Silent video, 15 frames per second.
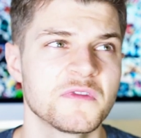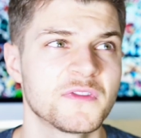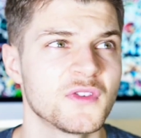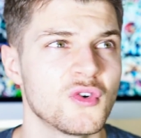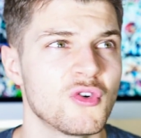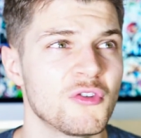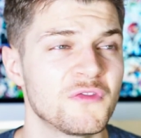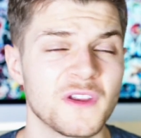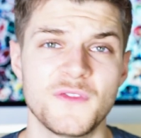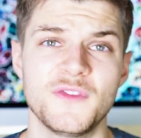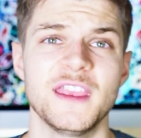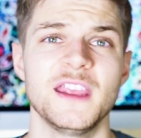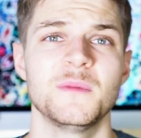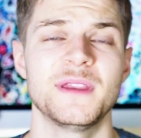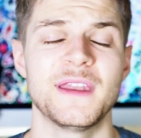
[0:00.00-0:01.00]
for
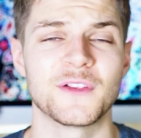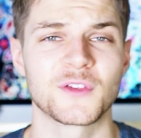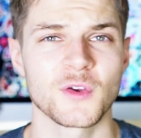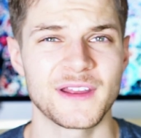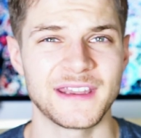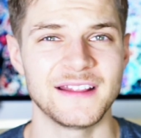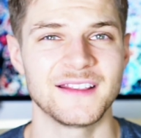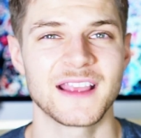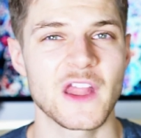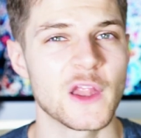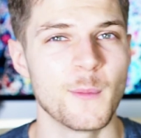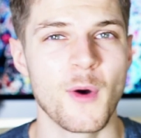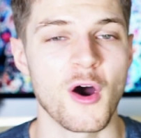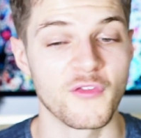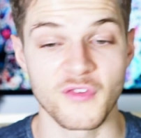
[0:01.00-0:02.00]
15 minutes already to get
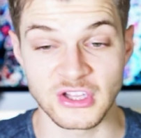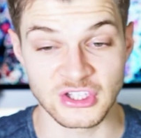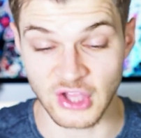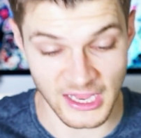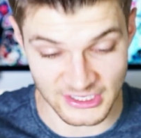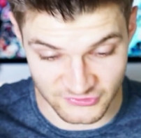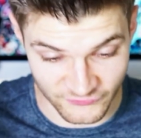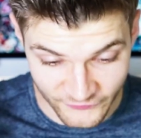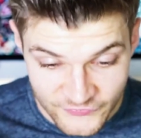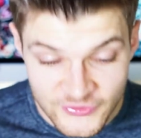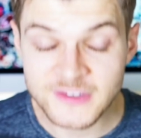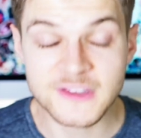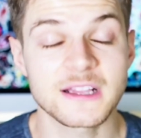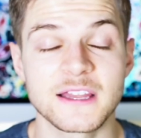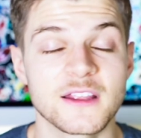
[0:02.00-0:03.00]
them off. I
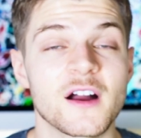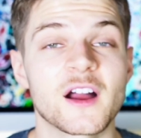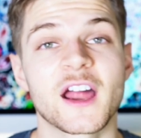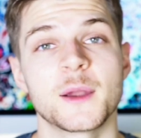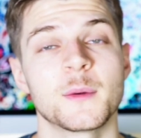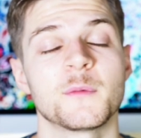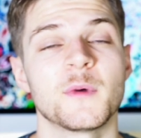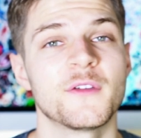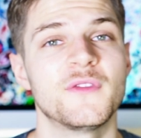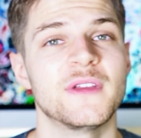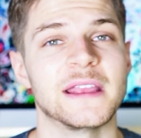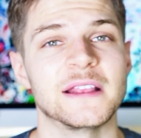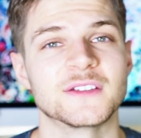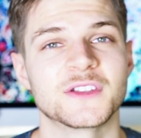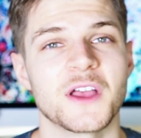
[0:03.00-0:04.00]
physically can't get them off my
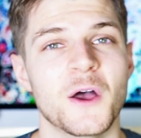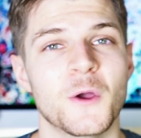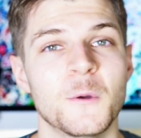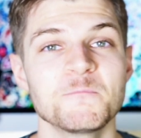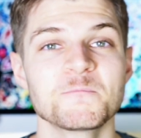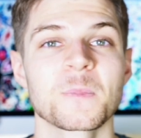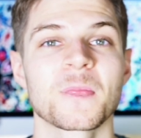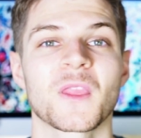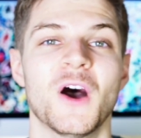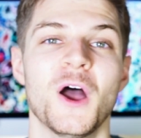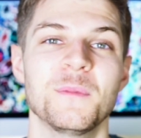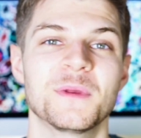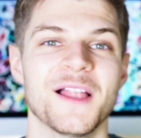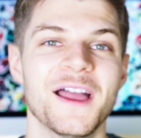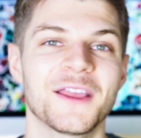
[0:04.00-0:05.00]
feet, so I
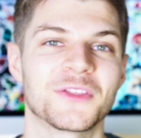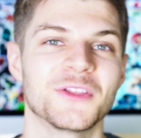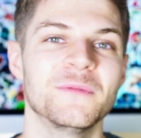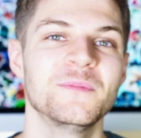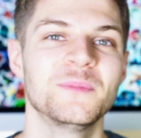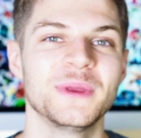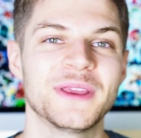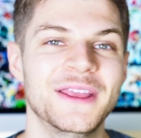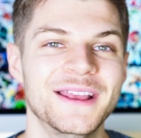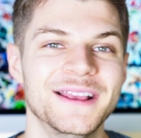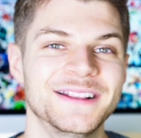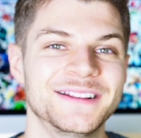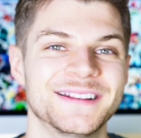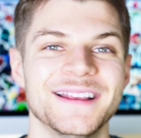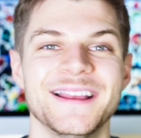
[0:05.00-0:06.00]
hope you like them
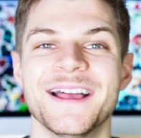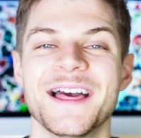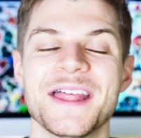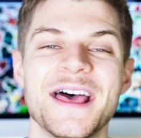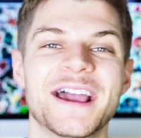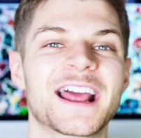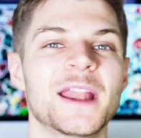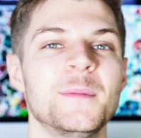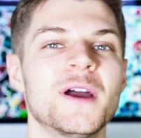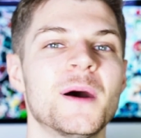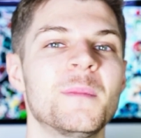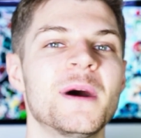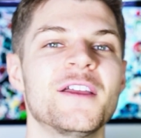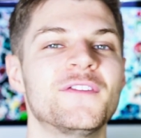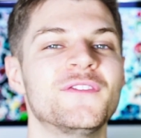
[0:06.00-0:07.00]
because they're going to be on
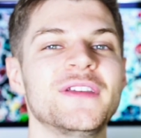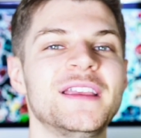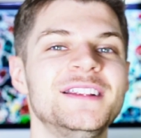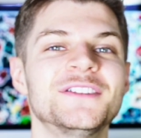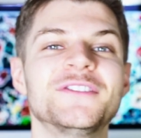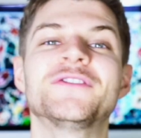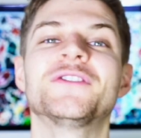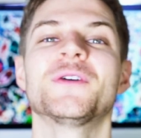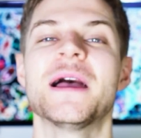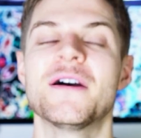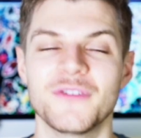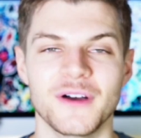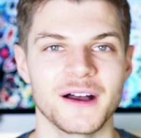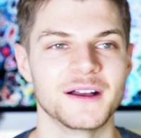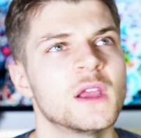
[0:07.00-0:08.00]
my feet
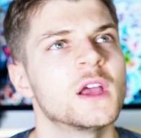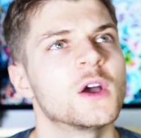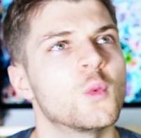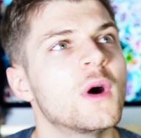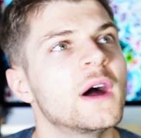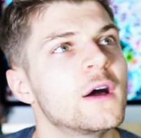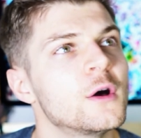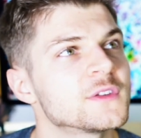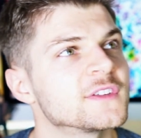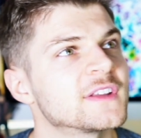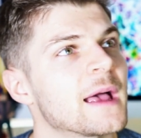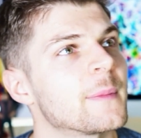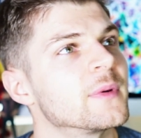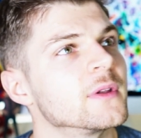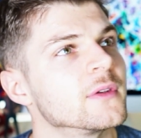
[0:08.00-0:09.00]
forever. What else has
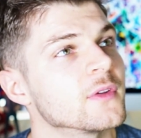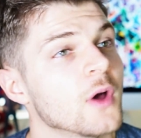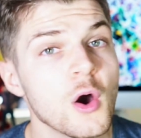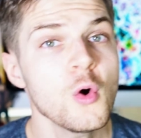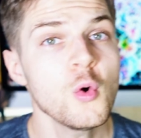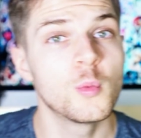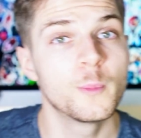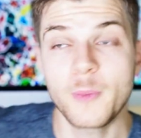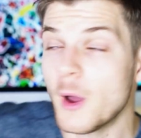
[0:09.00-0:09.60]
happened? Oh,